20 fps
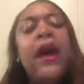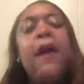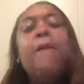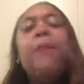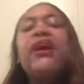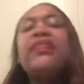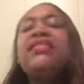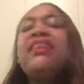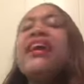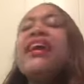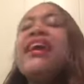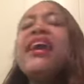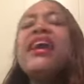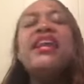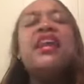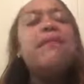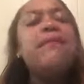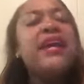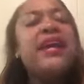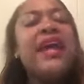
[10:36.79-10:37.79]
But the
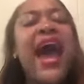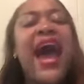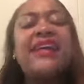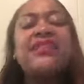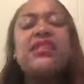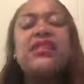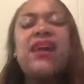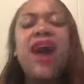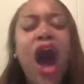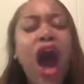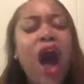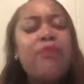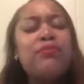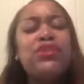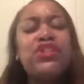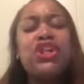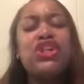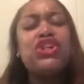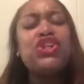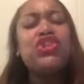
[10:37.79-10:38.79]
enemy has come
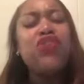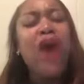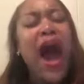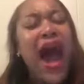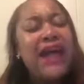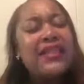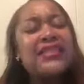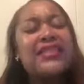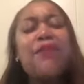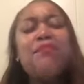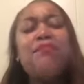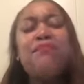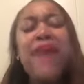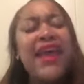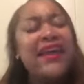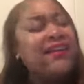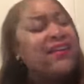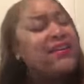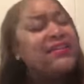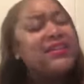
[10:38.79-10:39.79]
to try to
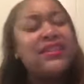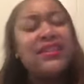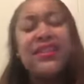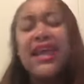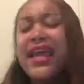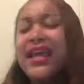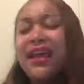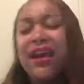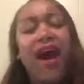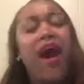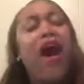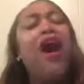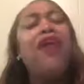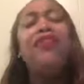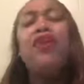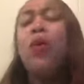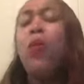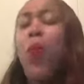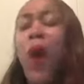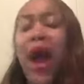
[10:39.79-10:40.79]
make us think
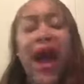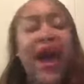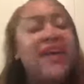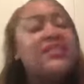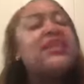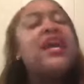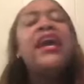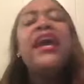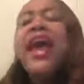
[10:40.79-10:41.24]
otherwise.